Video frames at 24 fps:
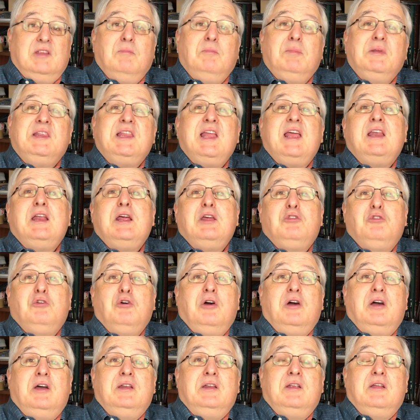But then I
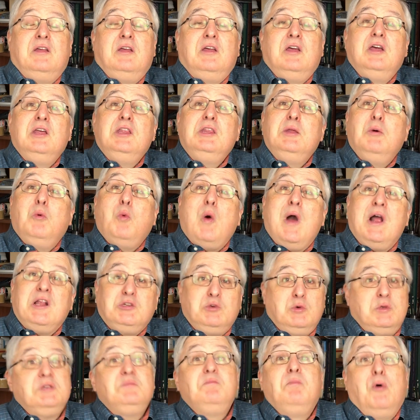thought, the
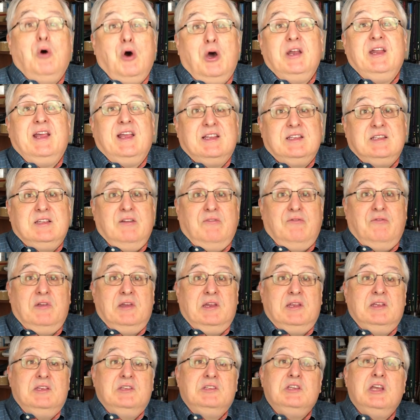watch was bought at
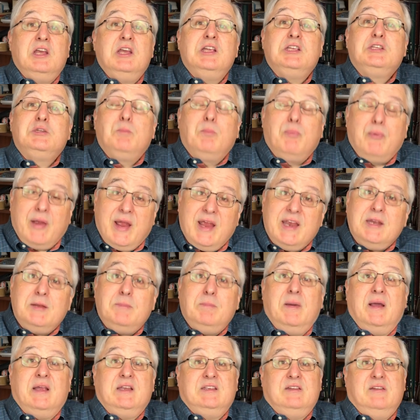Tiffany's, it's branded
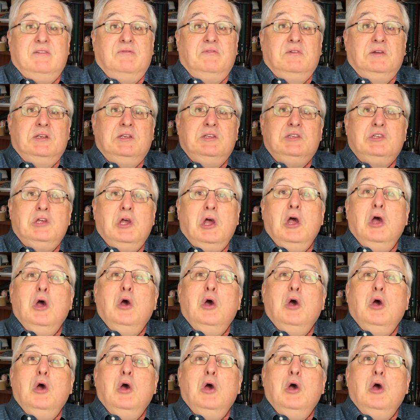by Tiffany's,